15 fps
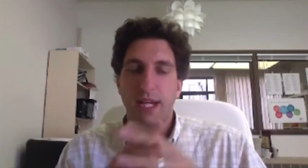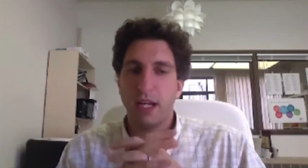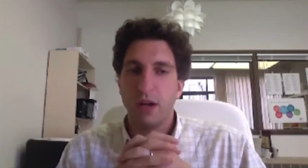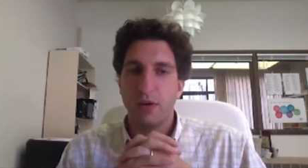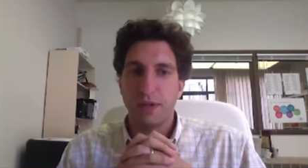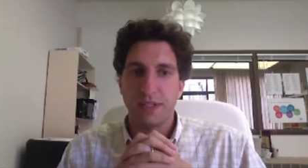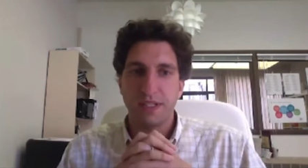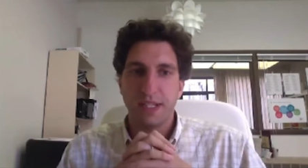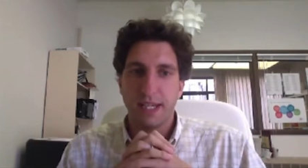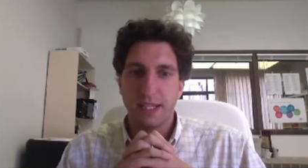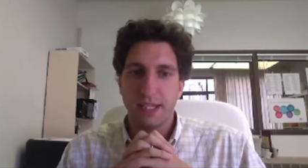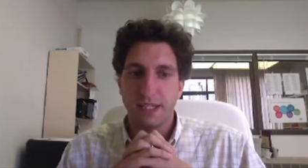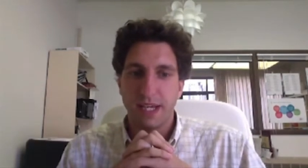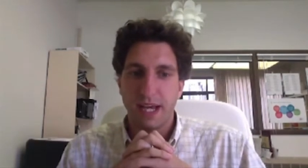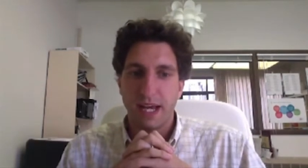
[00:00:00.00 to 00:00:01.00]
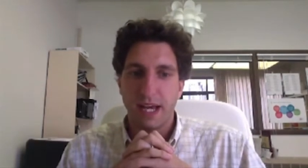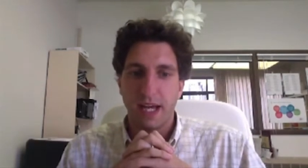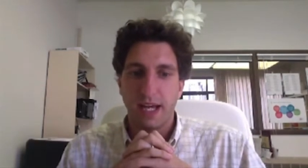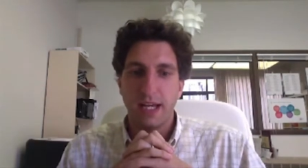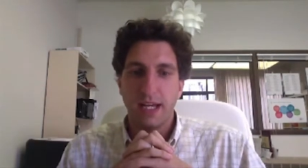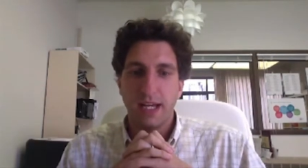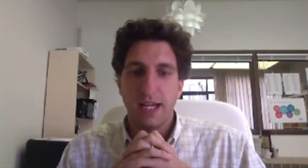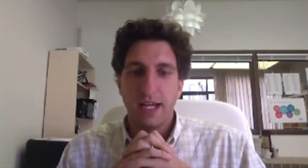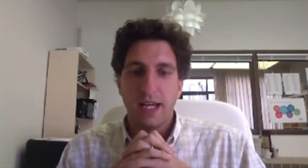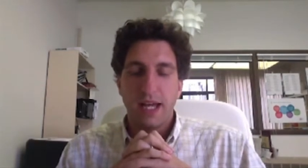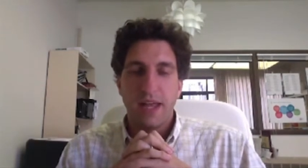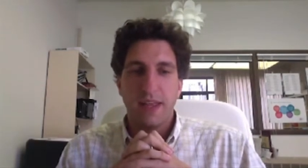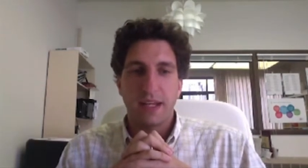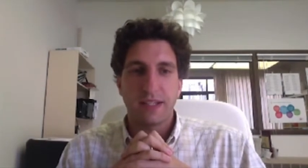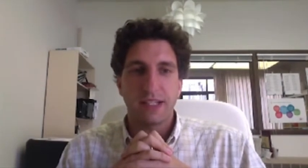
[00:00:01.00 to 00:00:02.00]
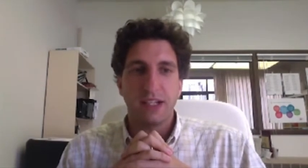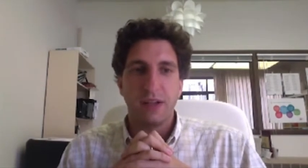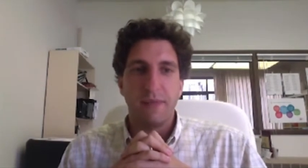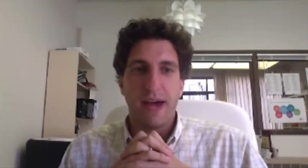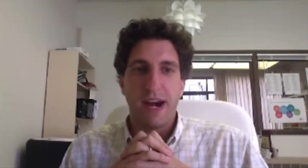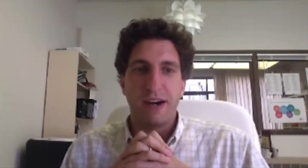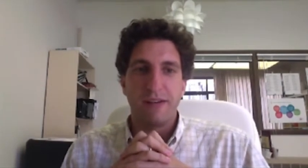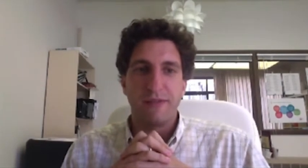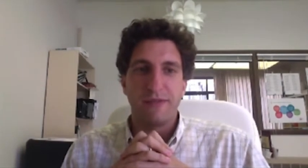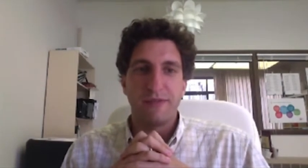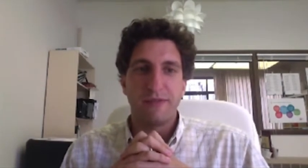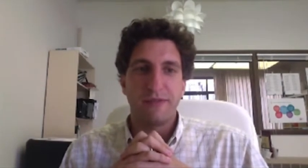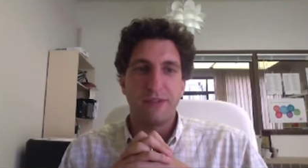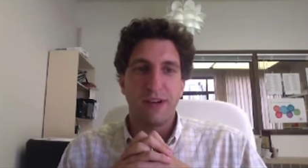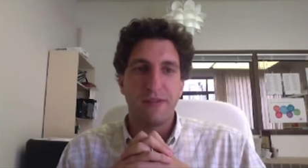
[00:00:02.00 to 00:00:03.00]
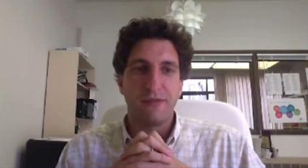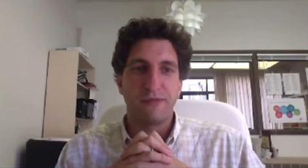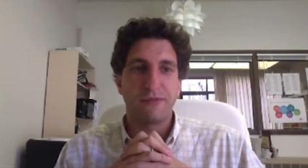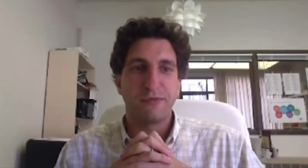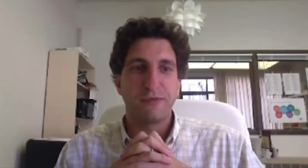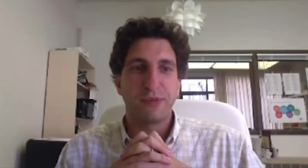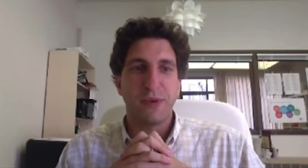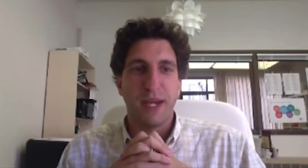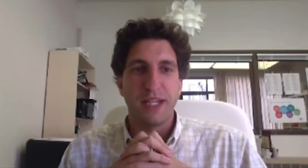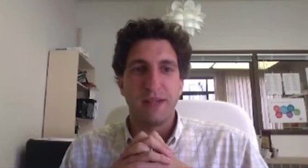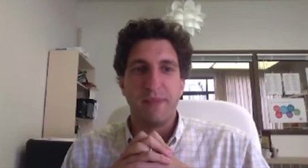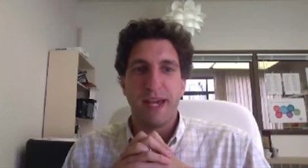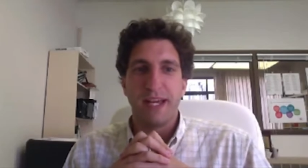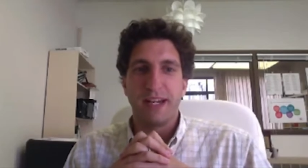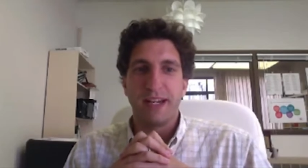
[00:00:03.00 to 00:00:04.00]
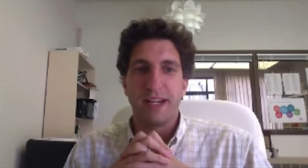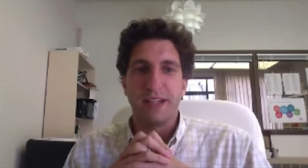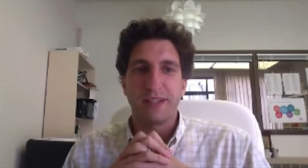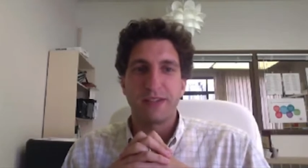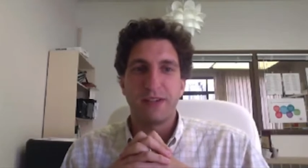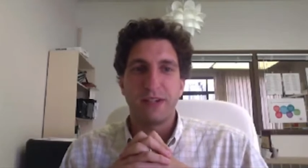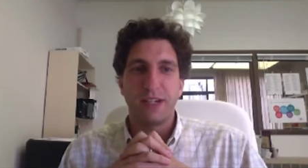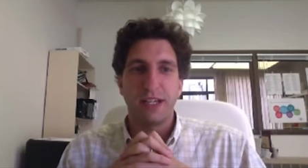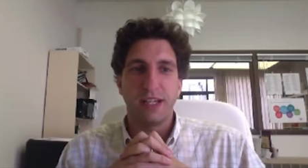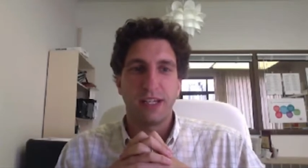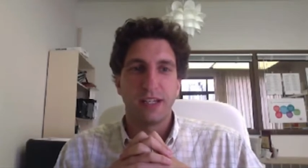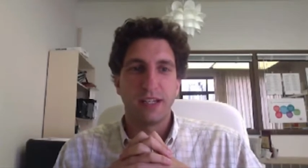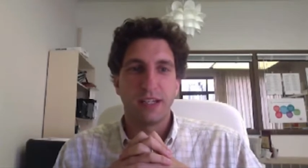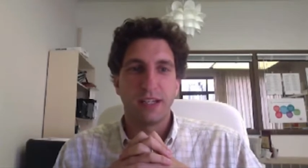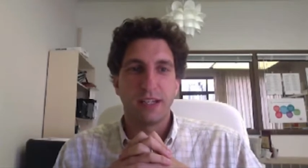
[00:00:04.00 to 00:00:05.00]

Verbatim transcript: trait, you know, is I think still a matter of great debate and uncertainty.